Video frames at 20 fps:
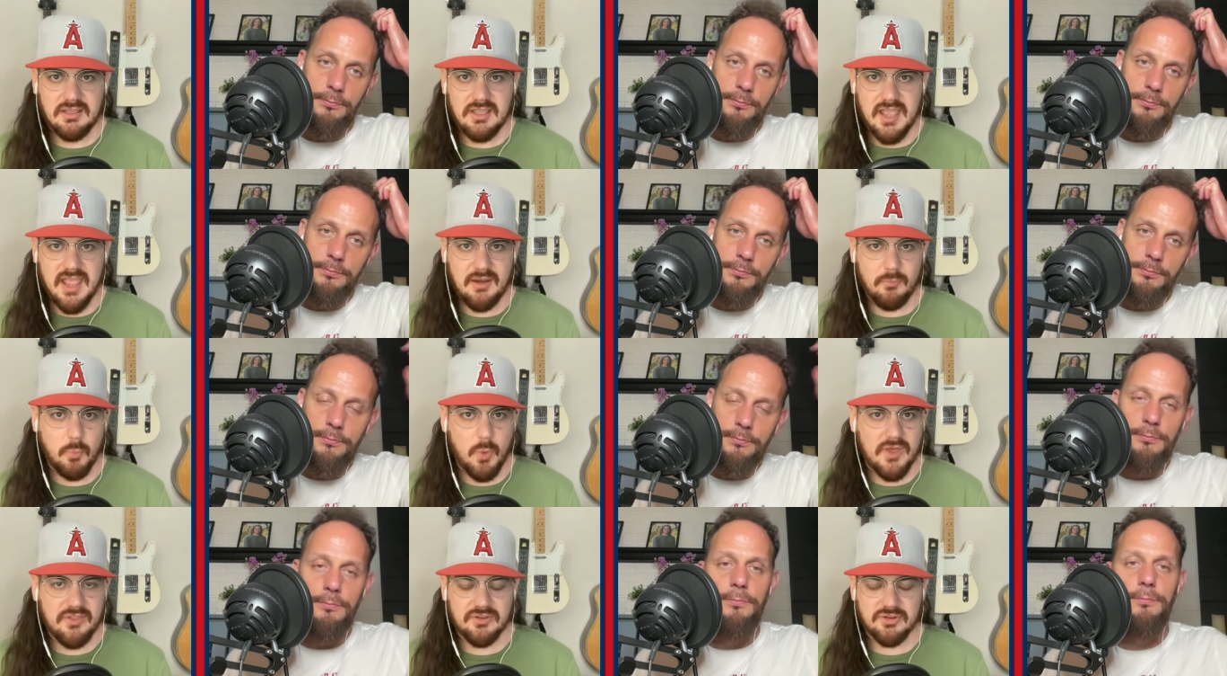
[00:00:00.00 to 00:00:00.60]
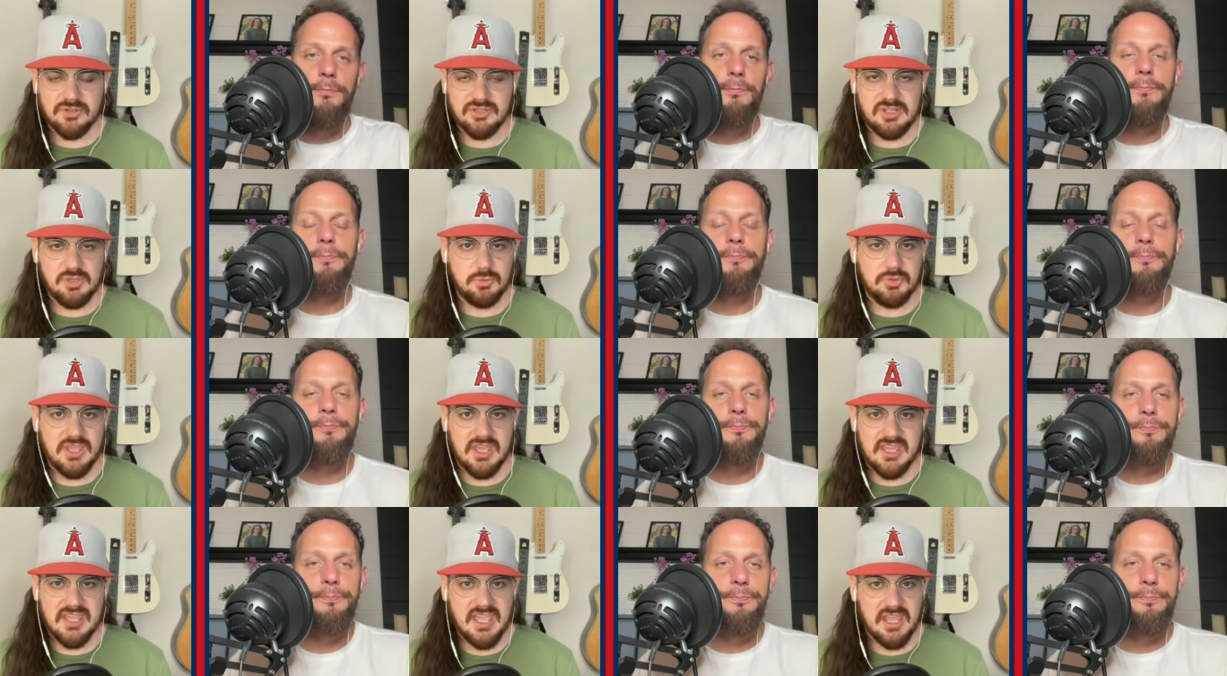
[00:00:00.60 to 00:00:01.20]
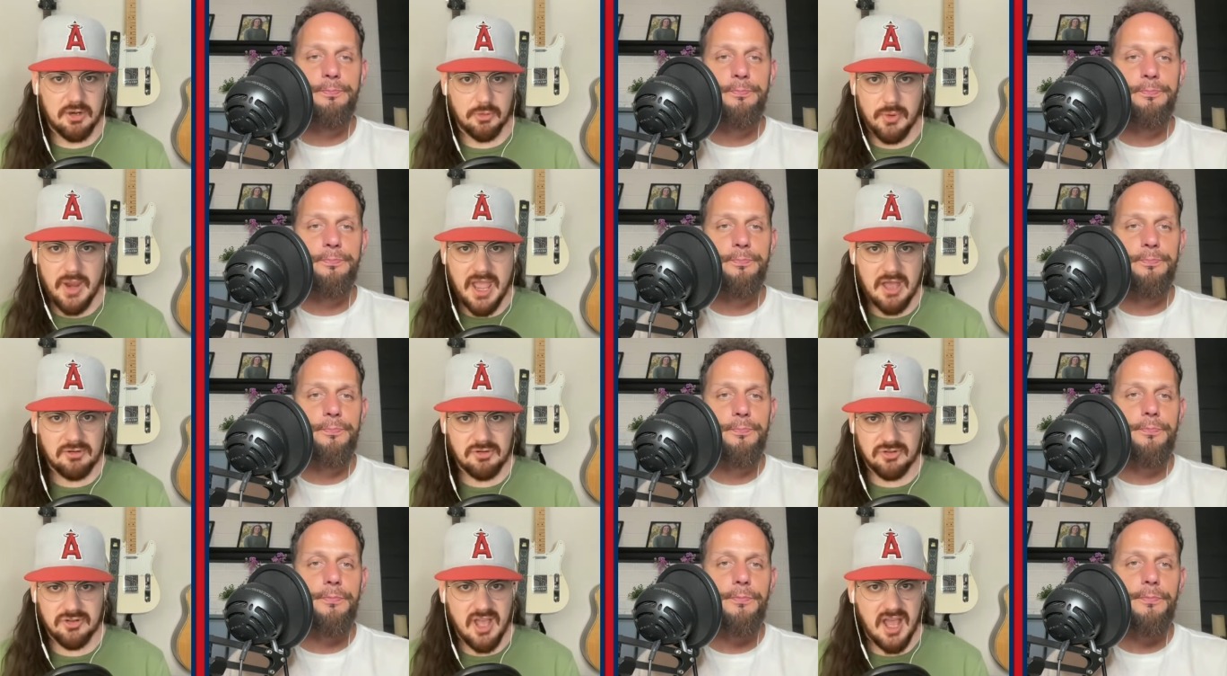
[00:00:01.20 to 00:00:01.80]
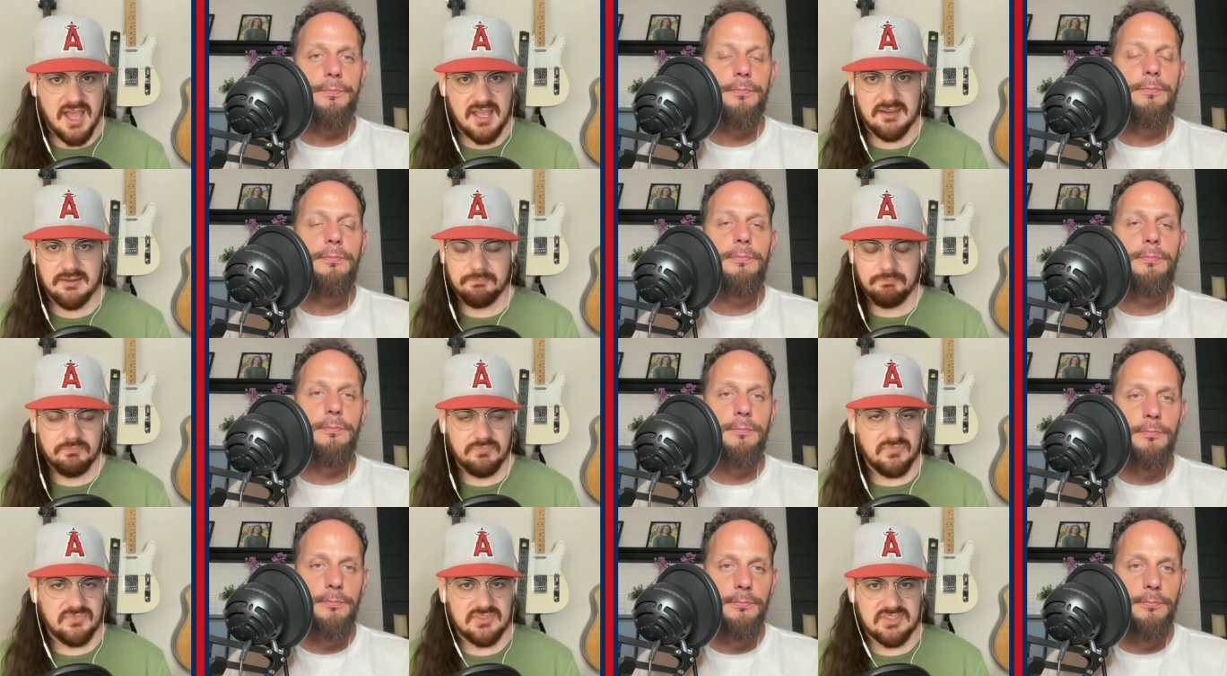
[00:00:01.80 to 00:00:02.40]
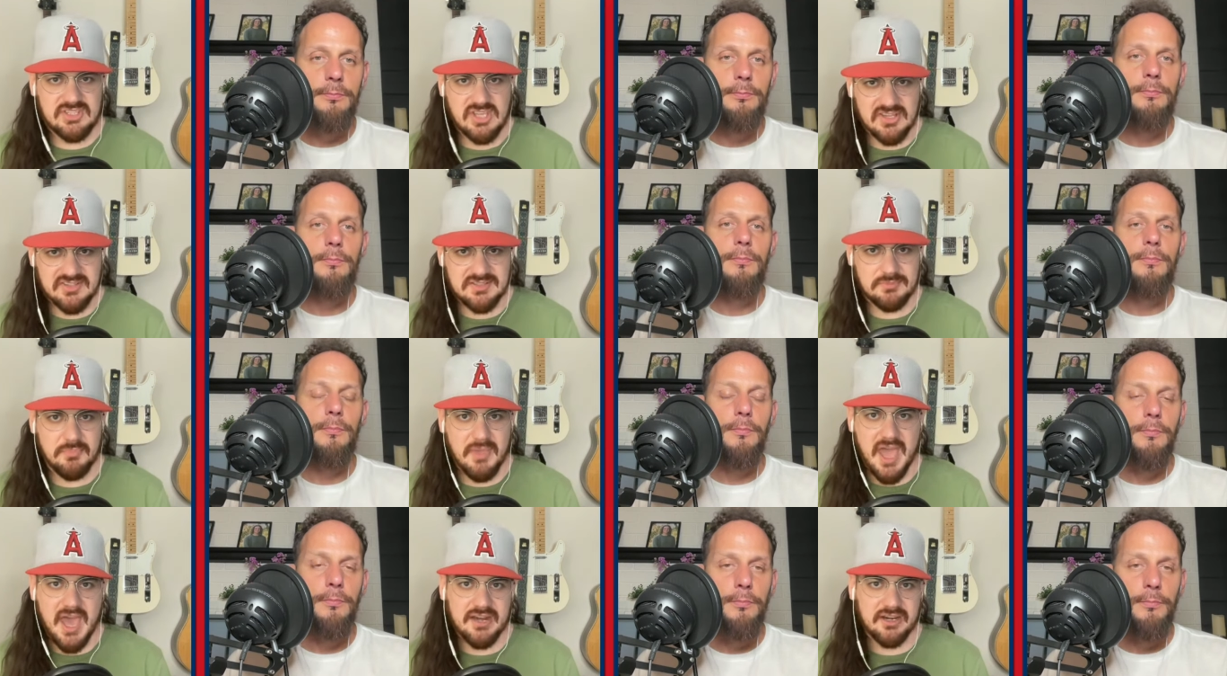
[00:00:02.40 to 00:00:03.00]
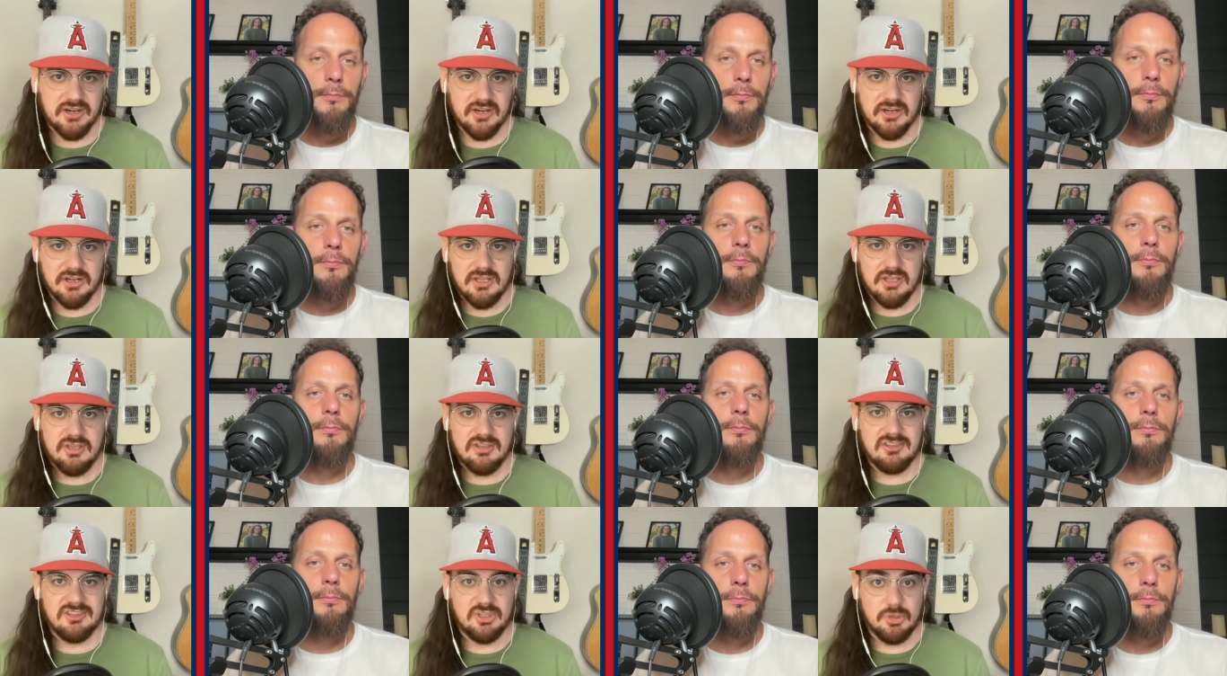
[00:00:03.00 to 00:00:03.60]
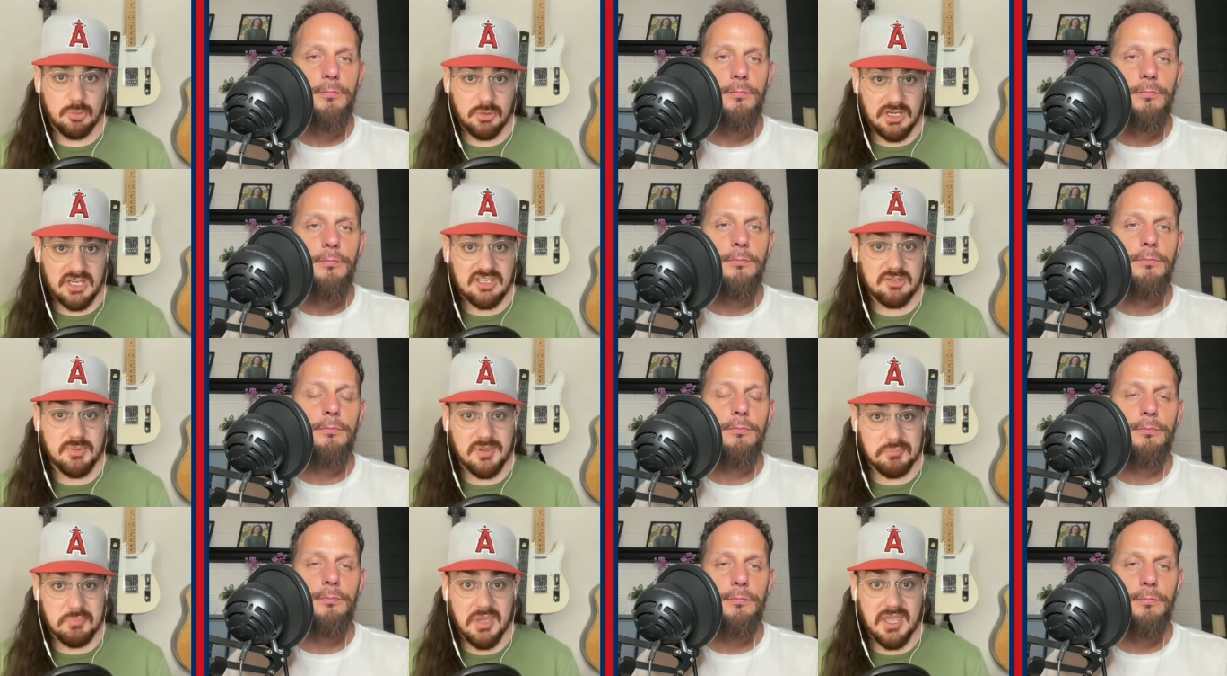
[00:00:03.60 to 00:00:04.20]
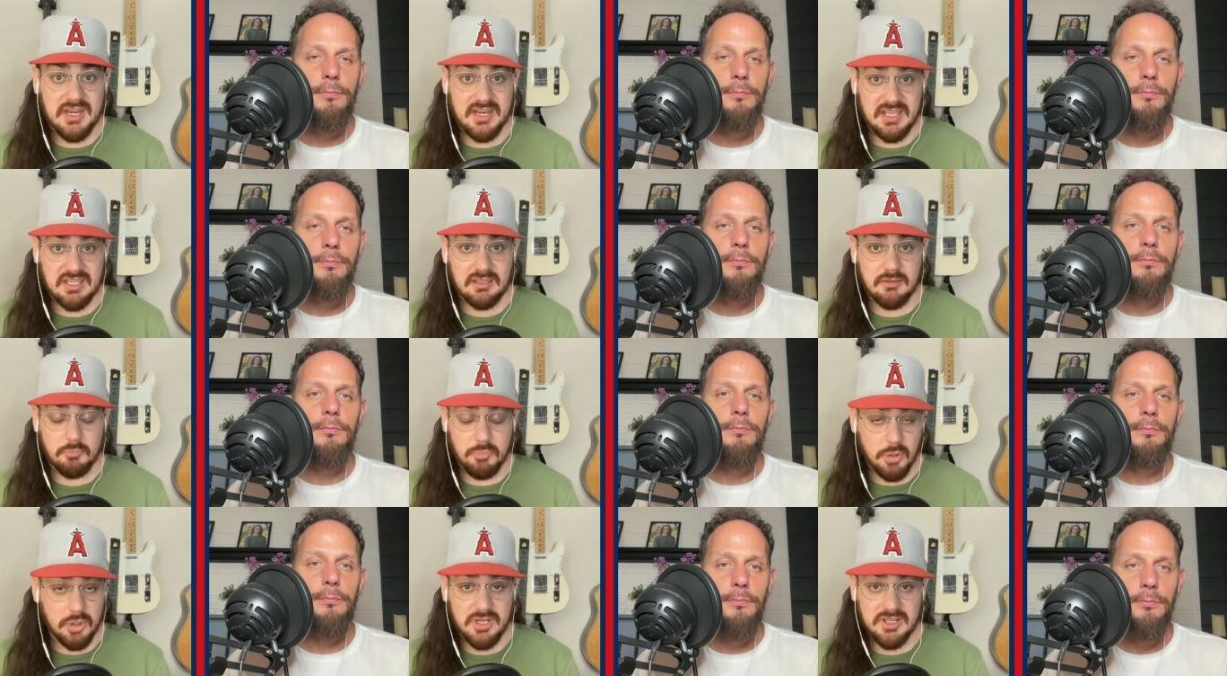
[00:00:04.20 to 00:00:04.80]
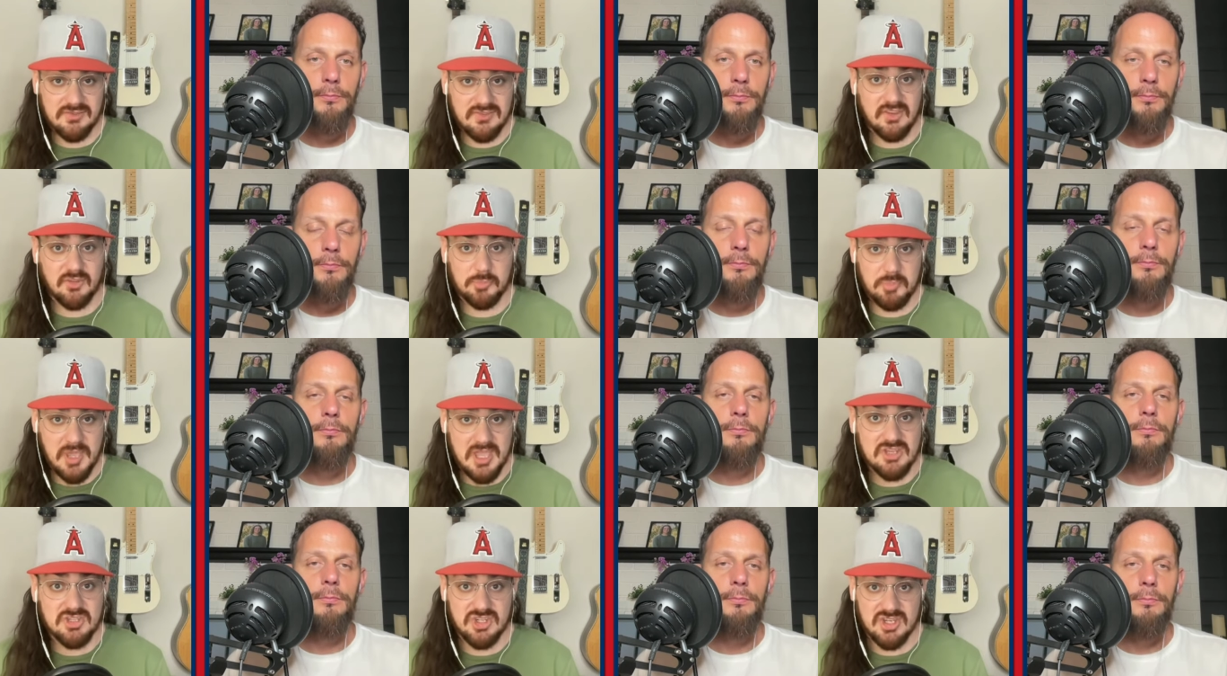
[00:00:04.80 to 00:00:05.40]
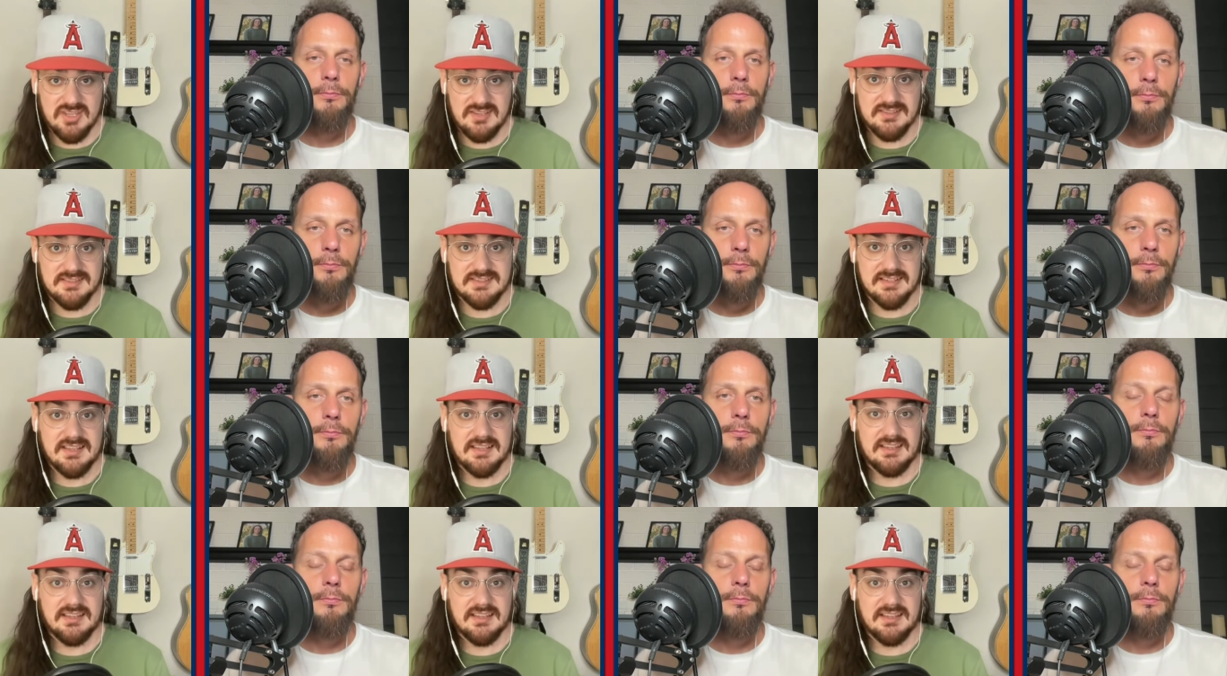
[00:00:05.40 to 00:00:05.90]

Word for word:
Speaker 1: And whether you get hit around or not doesn't matter. You need to be putting these pitches